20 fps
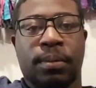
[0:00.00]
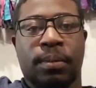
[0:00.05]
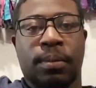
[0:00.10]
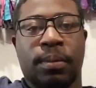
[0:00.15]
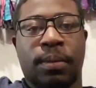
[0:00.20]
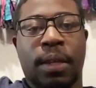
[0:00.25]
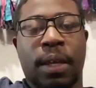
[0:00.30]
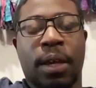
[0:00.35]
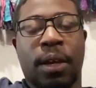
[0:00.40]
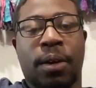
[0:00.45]

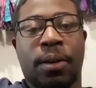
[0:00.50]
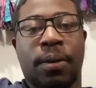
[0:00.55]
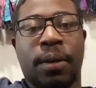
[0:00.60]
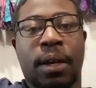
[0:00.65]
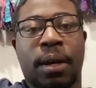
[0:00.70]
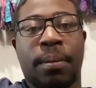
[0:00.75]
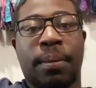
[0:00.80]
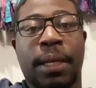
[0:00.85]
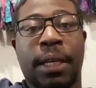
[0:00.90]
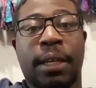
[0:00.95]
Now,
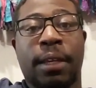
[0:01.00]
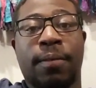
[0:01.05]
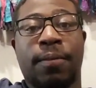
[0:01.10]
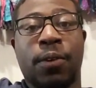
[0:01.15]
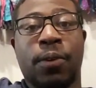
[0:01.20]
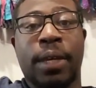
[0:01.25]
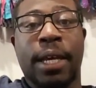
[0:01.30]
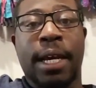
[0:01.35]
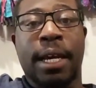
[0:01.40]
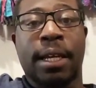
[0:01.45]
I'm gonna give
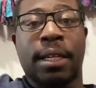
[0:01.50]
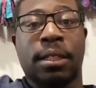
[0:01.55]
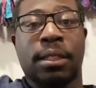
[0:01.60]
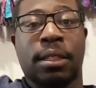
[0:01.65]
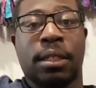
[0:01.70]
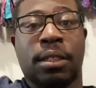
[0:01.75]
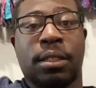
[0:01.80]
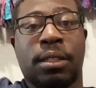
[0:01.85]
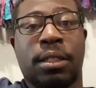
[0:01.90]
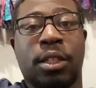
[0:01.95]
you guys
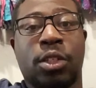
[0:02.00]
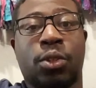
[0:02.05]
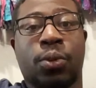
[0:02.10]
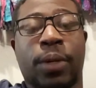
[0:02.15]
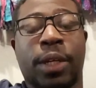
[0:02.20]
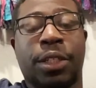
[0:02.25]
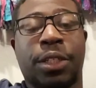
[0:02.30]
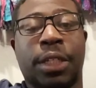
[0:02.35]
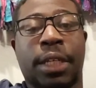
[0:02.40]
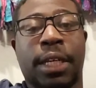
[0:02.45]
a
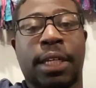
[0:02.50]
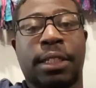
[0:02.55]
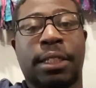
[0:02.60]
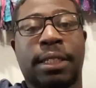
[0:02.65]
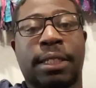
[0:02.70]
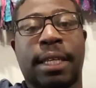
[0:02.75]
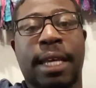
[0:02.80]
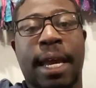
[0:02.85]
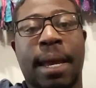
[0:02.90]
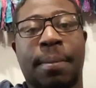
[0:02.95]
situation that
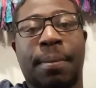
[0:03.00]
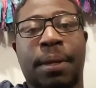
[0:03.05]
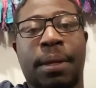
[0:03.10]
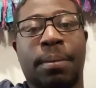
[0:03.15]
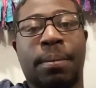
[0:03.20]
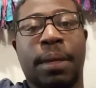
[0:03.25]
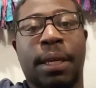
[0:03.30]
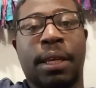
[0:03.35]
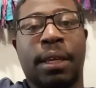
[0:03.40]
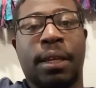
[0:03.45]
just happened to
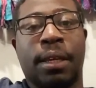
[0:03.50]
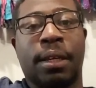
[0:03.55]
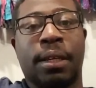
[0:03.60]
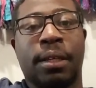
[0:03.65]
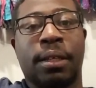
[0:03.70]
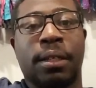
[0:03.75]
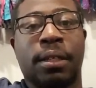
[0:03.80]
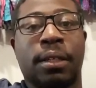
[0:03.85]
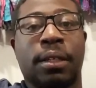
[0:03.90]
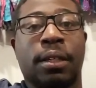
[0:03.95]
me
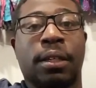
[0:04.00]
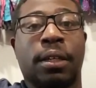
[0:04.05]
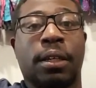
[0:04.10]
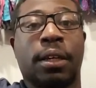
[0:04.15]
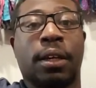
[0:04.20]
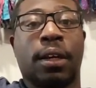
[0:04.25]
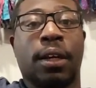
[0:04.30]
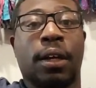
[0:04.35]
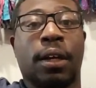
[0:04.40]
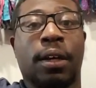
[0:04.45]

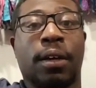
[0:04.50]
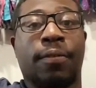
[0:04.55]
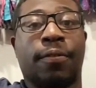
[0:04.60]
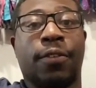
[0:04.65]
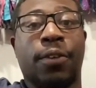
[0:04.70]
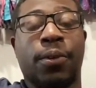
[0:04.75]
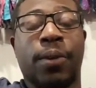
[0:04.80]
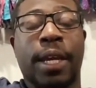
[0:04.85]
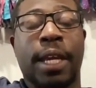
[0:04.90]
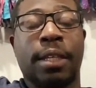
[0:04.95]
a
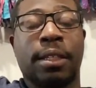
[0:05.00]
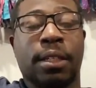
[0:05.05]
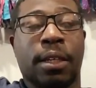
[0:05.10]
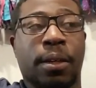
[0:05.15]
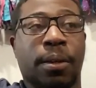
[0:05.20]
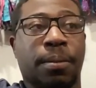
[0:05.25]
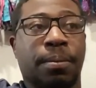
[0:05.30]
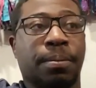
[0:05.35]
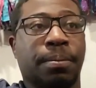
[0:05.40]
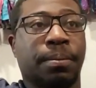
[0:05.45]
few days
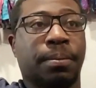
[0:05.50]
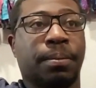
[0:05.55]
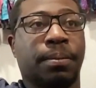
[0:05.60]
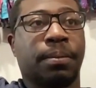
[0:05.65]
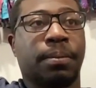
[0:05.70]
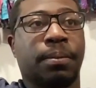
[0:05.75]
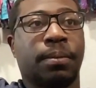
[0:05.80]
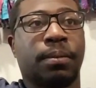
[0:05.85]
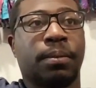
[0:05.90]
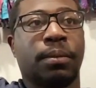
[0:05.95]
ago.
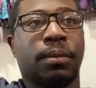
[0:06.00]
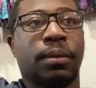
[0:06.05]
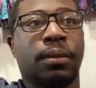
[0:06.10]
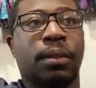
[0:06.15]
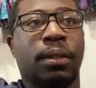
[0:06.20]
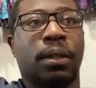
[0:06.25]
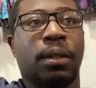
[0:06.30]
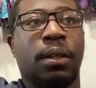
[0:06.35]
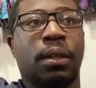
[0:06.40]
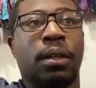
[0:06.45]

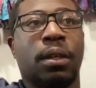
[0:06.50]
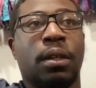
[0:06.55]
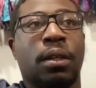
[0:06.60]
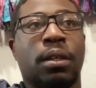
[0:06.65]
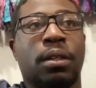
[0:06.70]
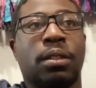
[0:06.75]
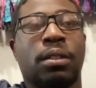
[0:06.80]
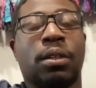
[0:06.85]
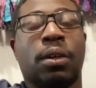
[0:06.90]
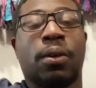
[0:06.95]

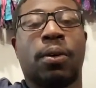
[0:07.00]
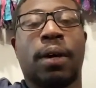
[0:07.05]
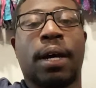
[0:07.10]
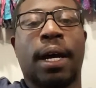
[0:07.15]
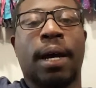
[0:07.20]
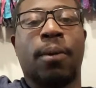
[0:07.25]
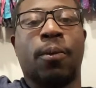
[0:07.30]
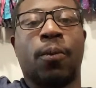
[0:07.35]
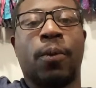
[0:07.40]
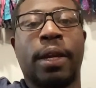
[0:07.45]
So
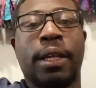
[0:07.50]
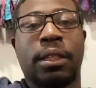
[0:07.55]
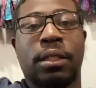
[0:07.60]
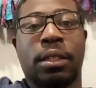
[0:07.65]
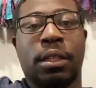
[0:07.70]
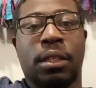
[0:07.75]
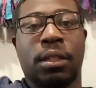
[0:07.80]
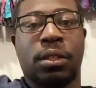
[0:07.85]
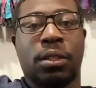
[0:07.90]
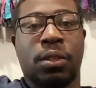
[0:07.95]
I went
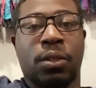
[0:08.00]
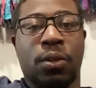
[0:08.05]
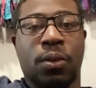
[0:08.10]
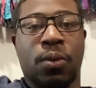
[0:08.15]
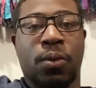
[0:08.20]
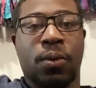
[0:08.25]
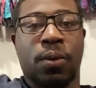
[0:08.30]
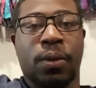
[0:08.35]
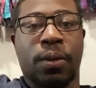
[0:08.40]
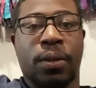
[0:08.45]
to the
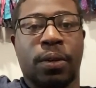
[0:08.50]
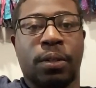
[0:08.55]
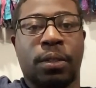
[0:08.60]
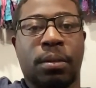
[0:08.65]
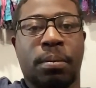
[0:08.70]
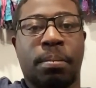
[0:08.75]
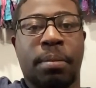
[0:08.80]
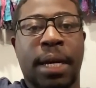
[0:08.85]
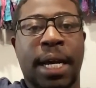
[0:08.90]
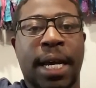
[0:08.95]
store to
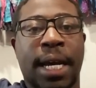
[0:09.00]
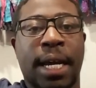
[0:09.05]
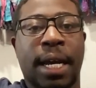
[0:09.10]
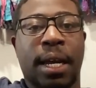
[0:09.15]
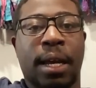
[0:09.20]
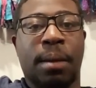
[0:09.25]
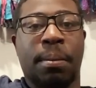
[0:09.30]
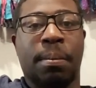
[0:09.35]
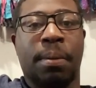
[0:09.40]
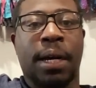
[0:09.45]
buy
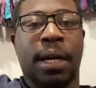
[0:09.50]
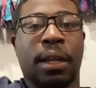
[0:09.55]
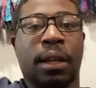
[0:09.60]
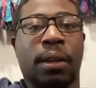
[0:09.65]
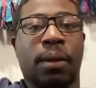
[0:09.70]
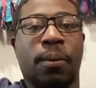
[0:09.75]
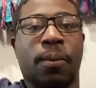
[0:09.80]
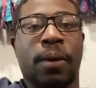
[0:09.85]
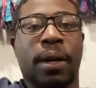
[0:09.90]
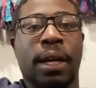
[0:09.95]
a
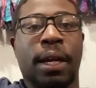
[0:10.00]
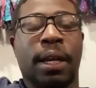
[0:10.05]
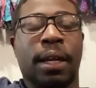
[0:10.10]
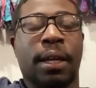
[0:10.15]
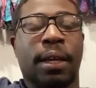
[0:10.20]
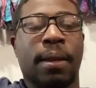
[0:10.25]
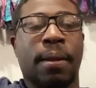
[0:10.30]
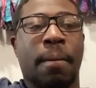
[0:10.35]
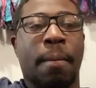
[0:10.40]
bottle of wine.